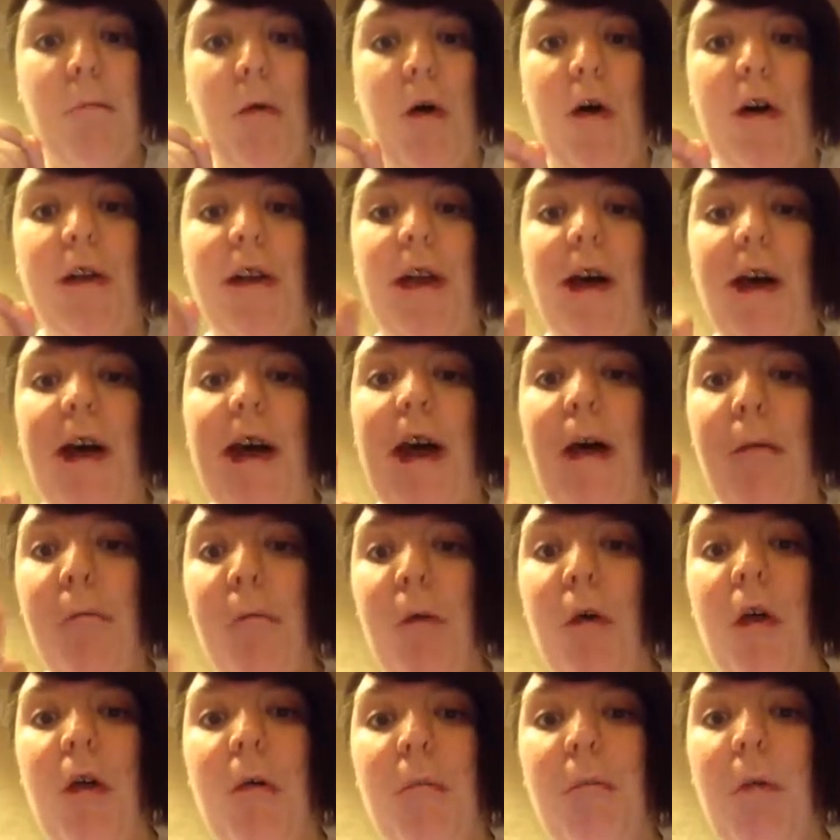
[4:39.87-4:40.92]
mine, I am
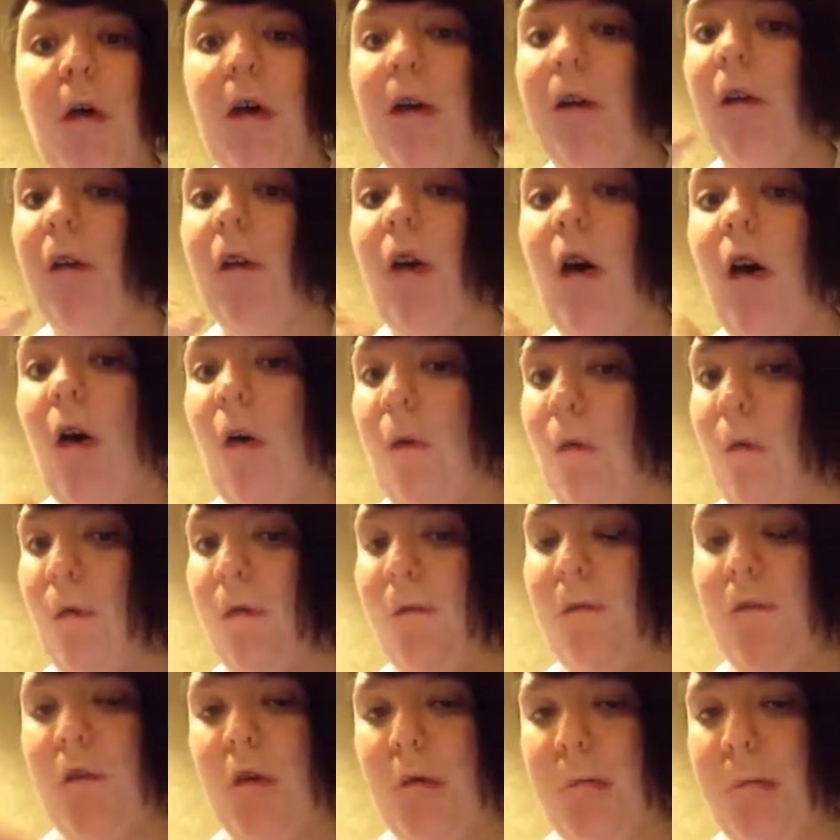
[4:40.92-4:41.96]
putting mine on hold
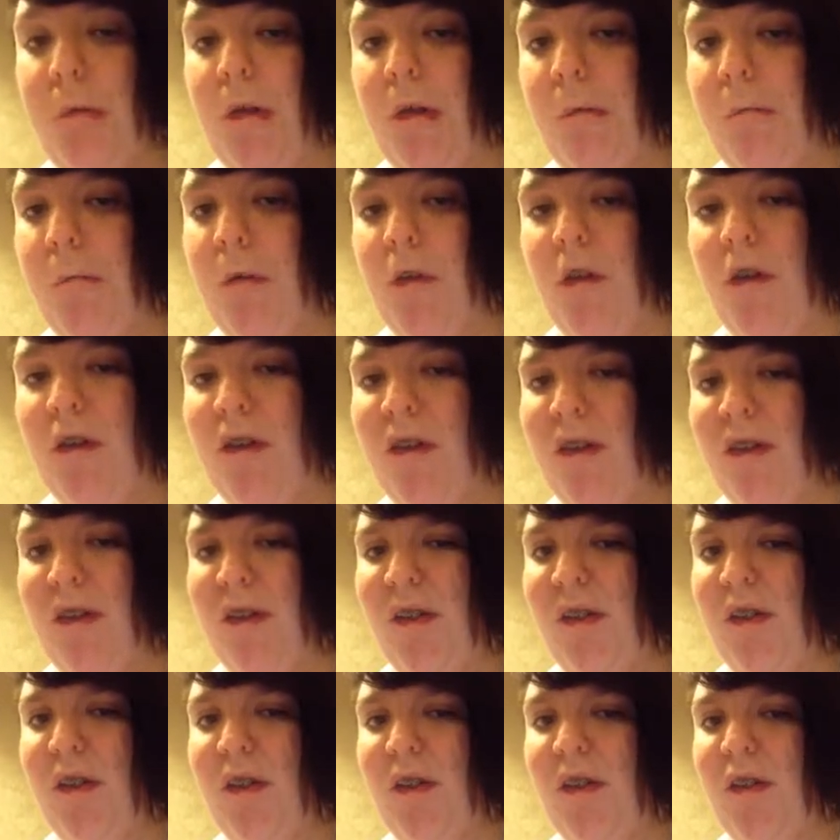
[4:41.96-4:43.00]
for a bit
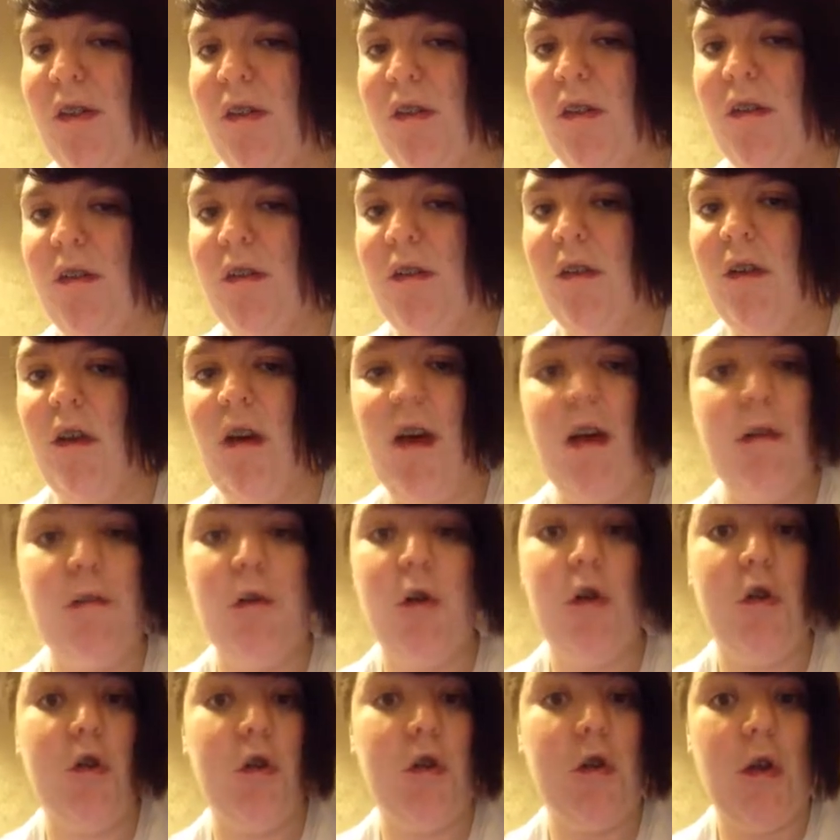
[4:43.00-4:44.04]
because I've
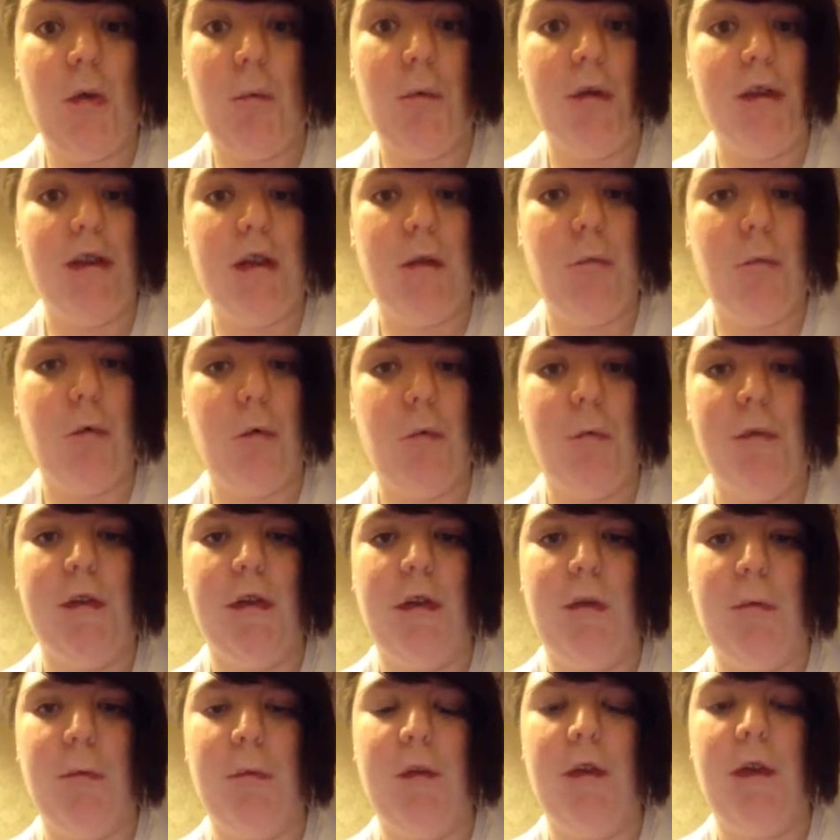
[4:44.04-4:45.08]
got no idea what I want to
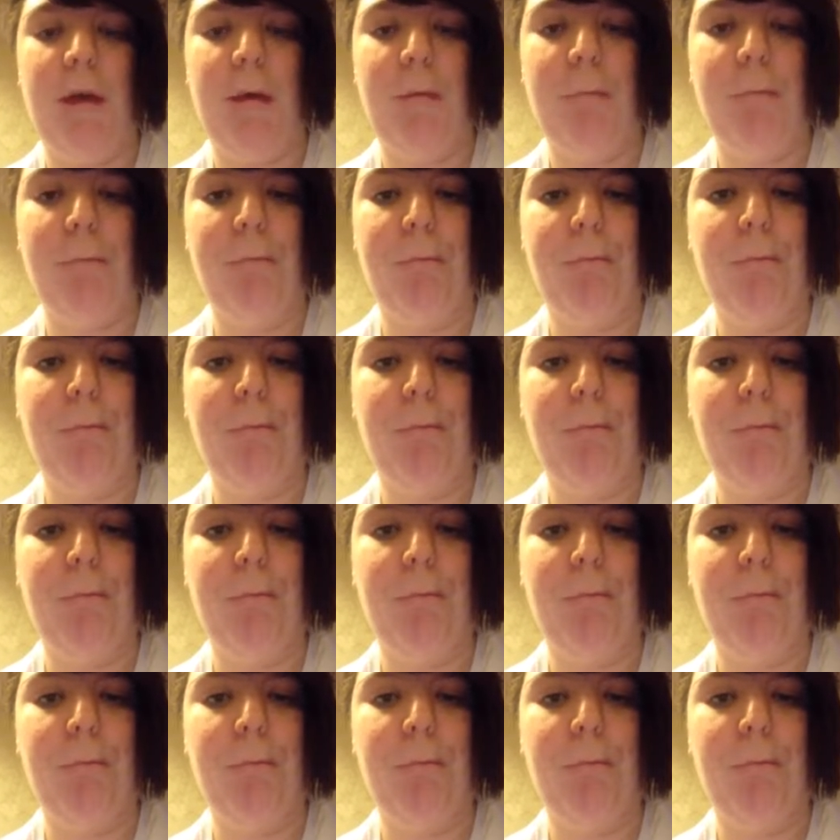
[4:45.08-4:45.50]
do with it.